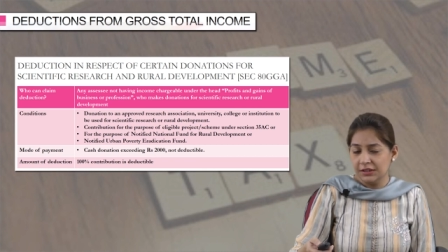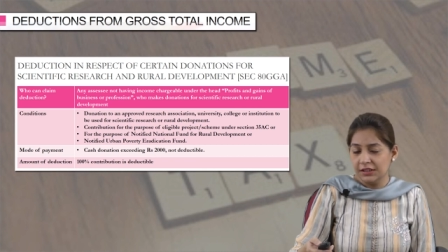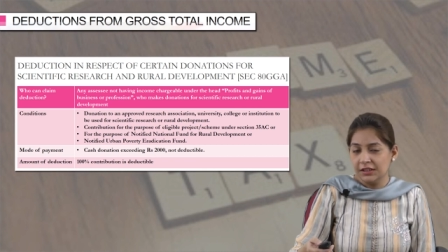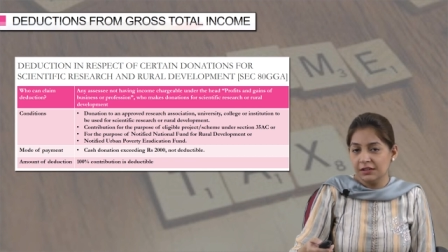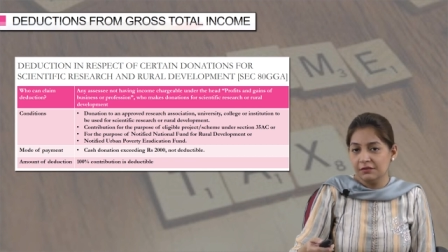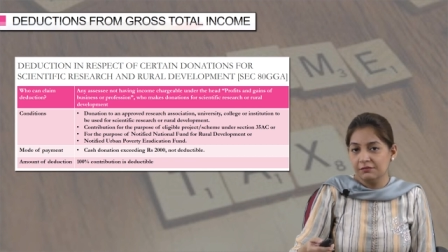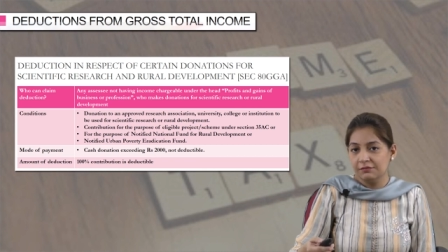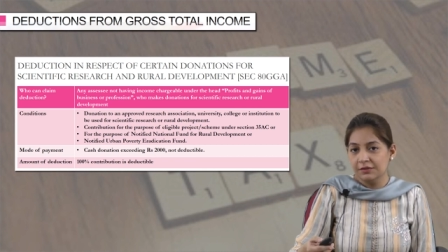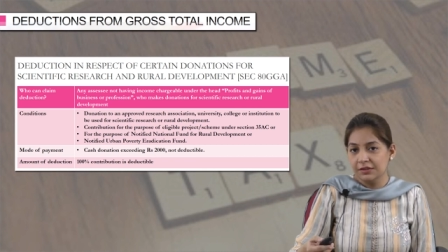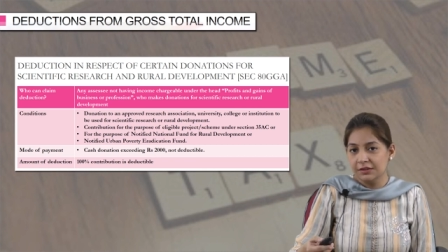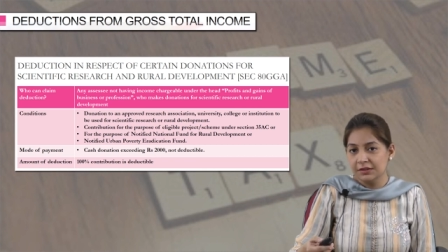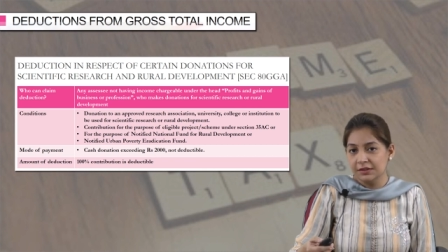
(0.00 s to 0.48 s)

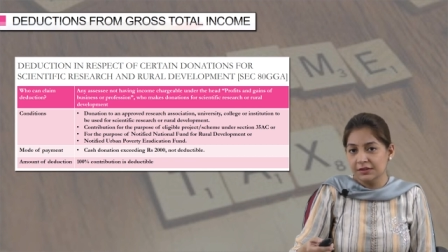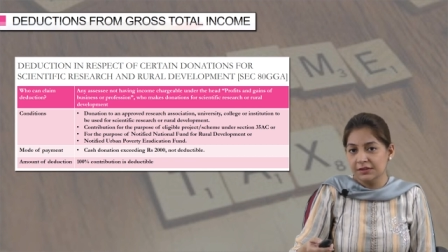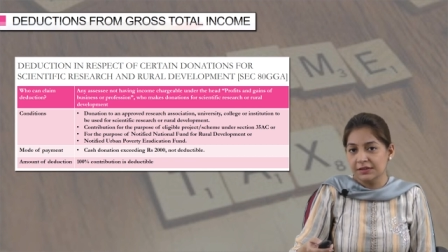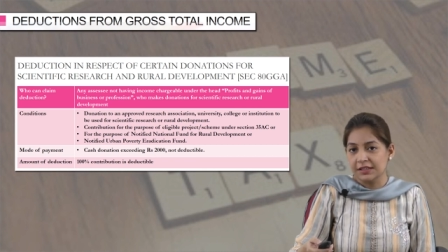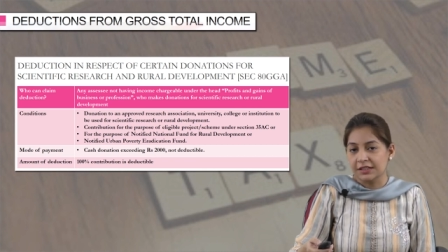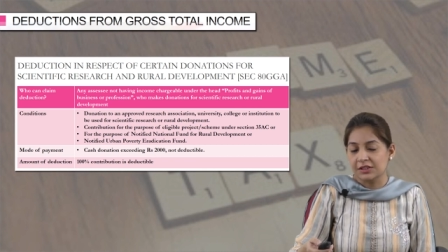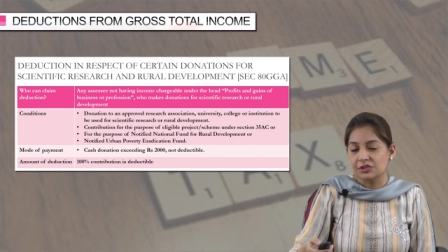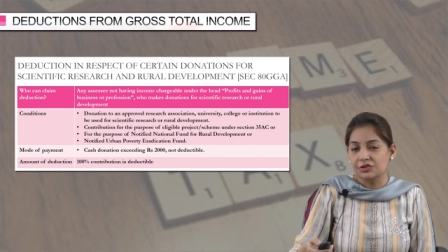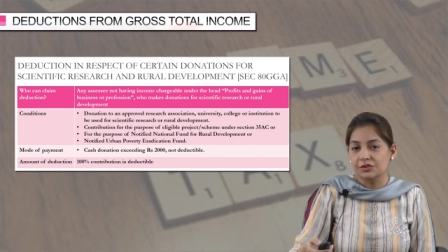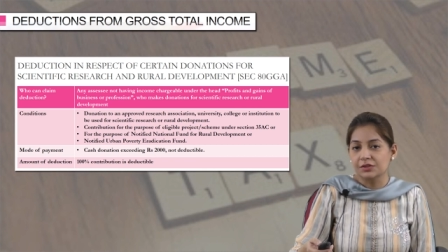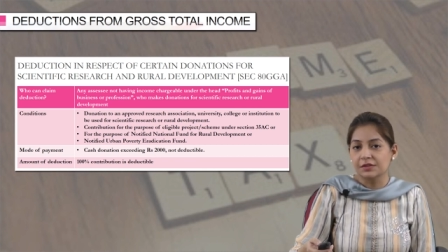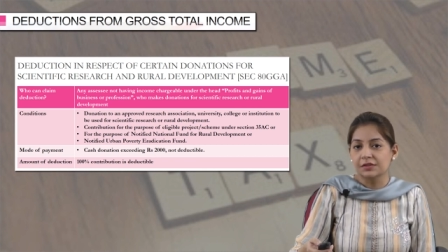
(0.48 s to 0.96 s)
deal with the
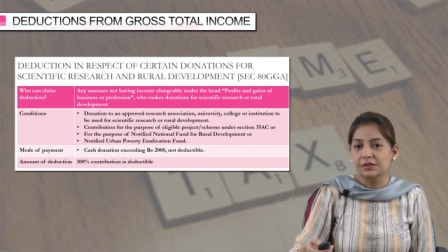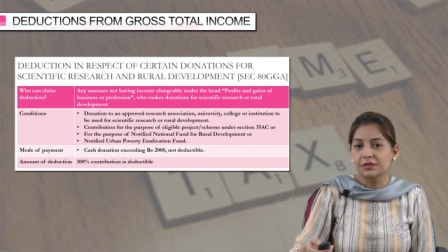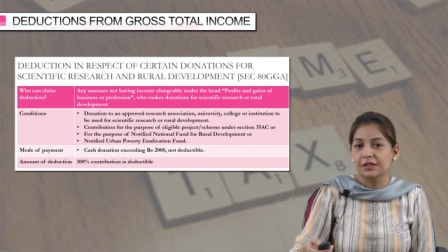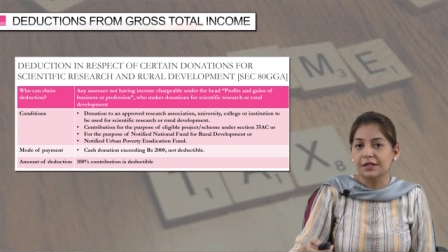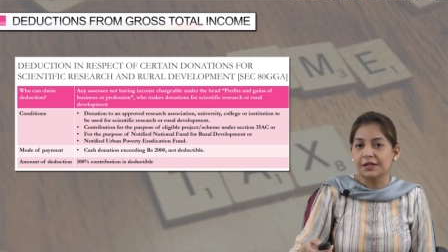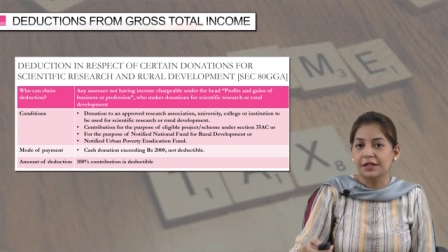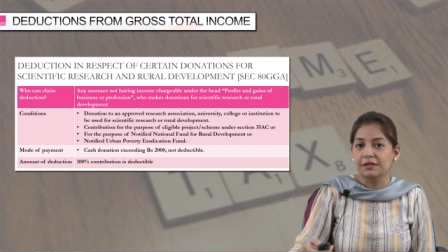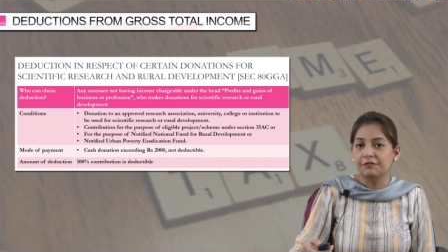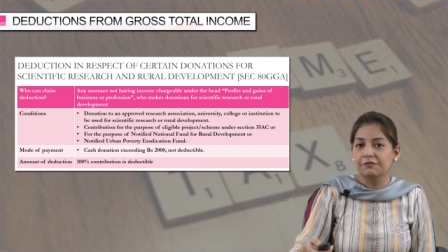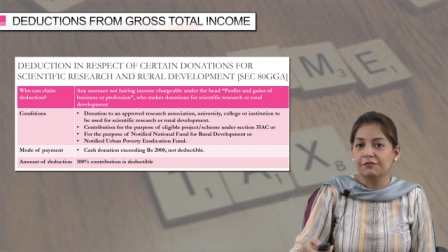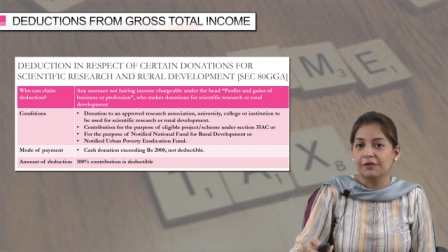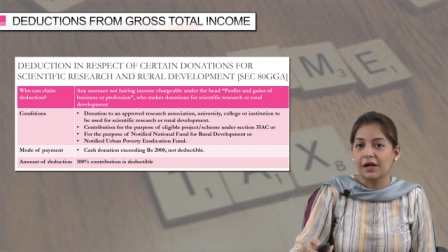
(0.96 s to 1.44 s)
section
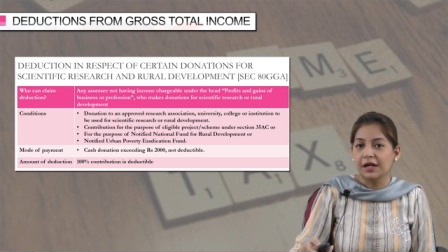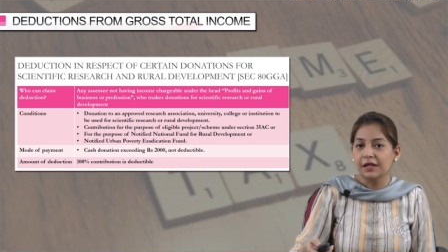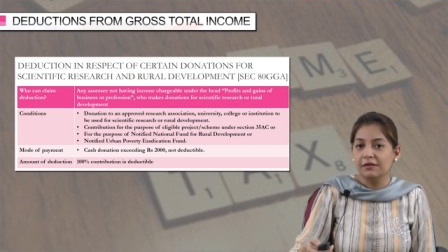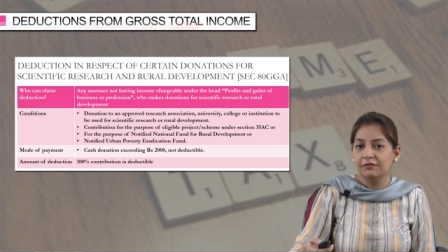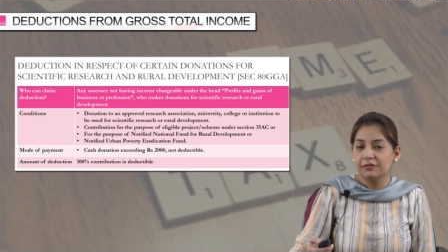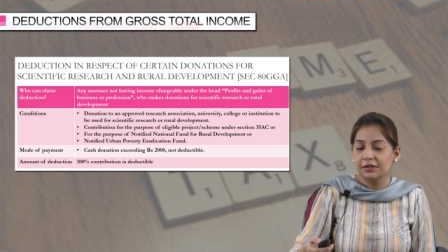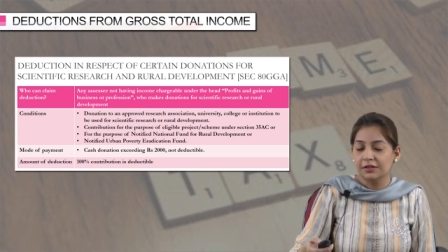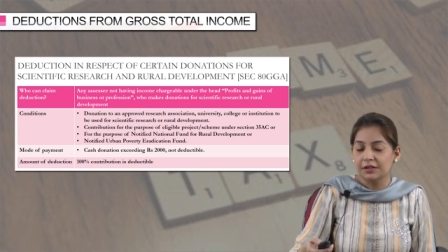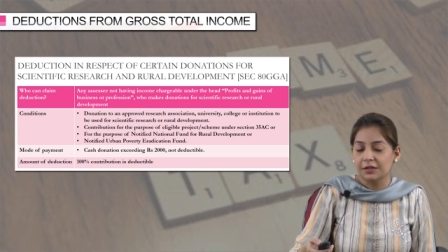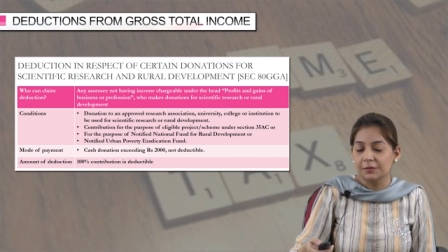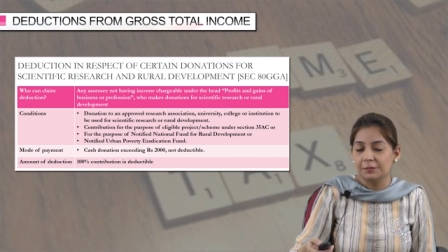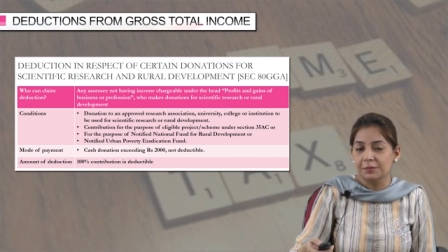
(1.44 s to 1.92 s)

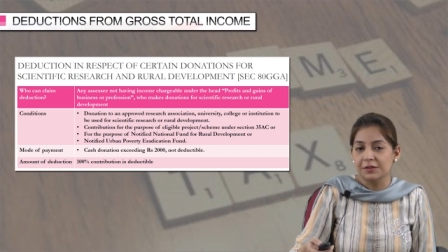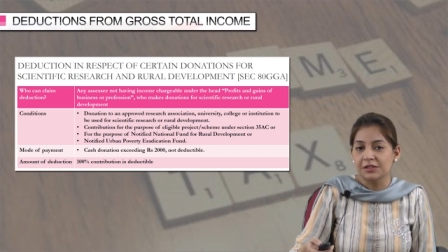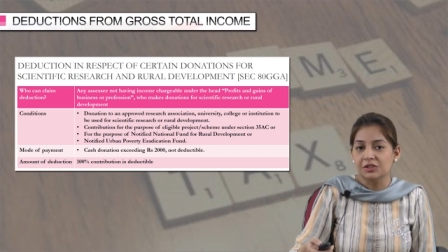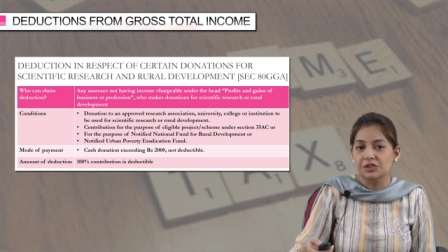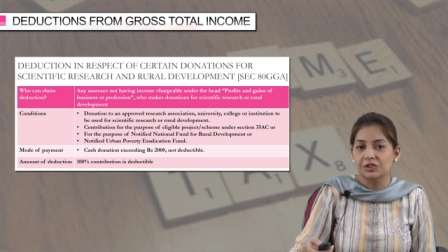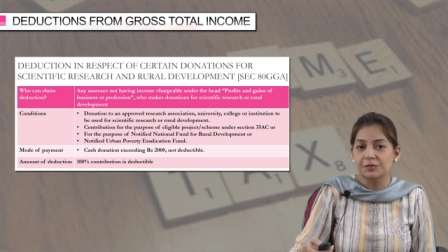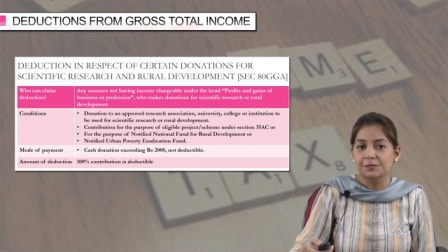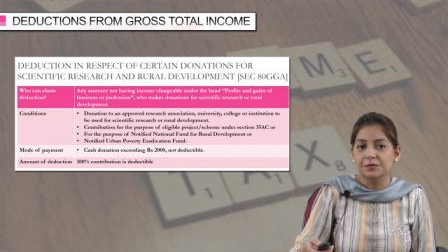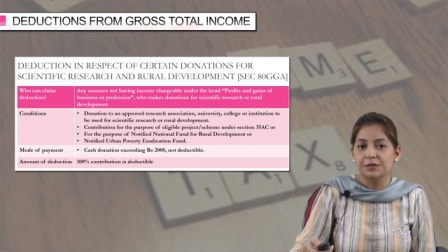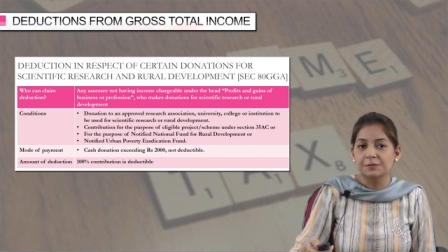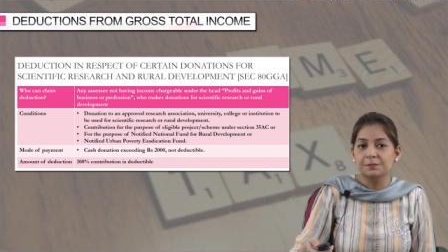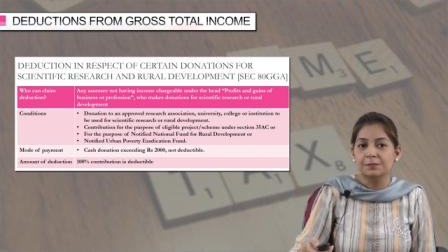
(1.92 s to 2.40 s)
35 under
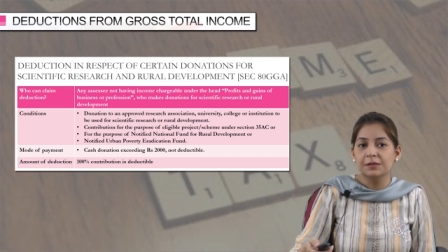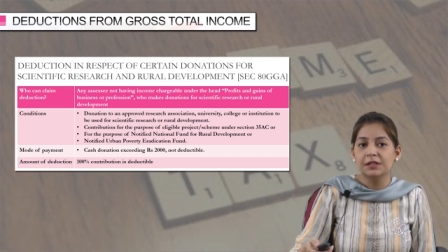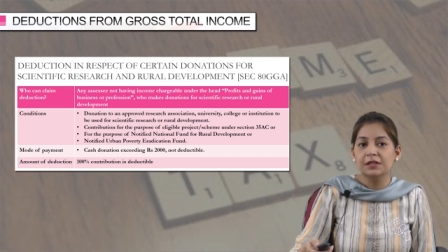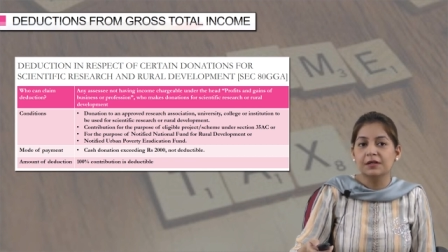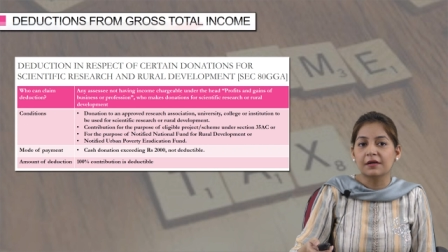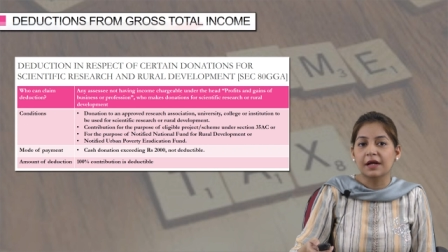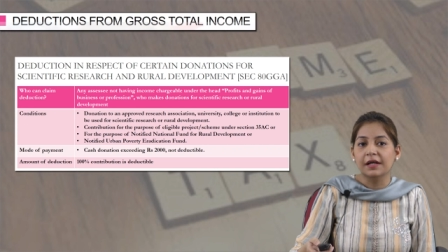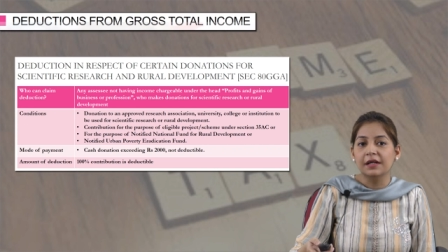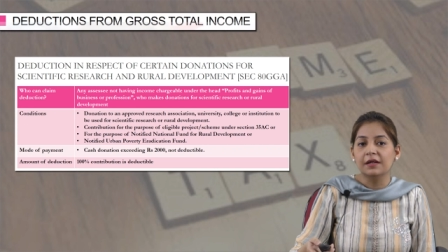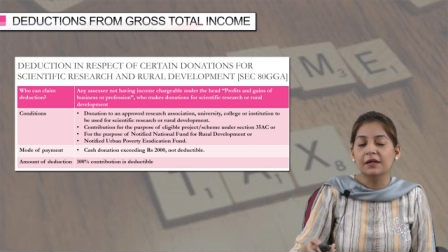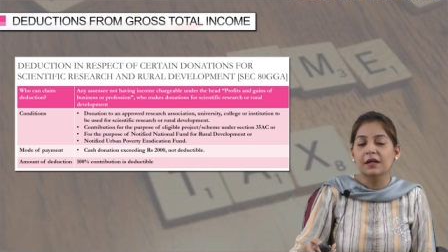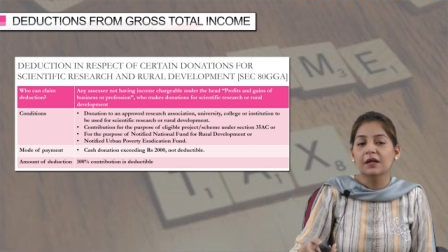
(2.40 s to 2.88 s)

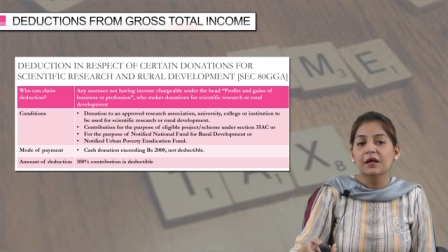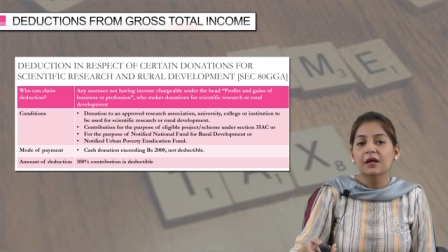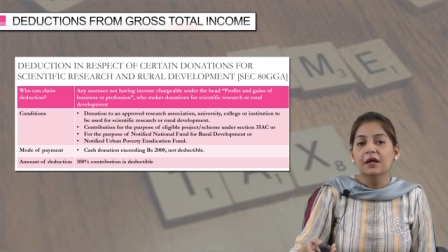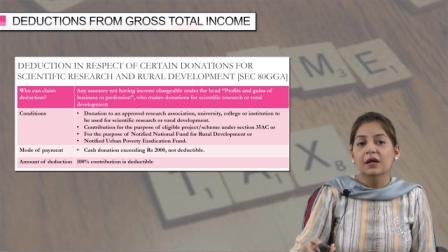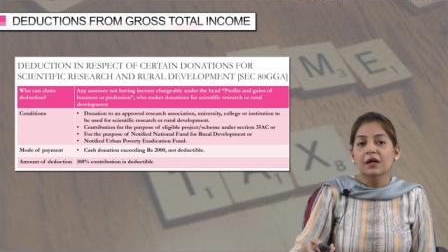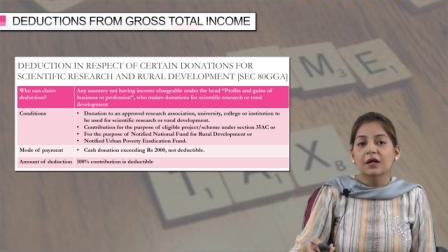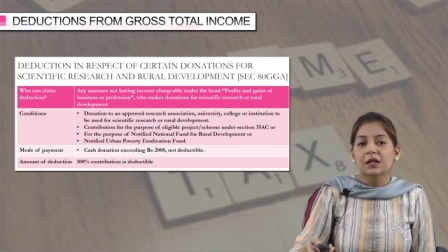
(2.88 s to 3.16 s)
PGBP right.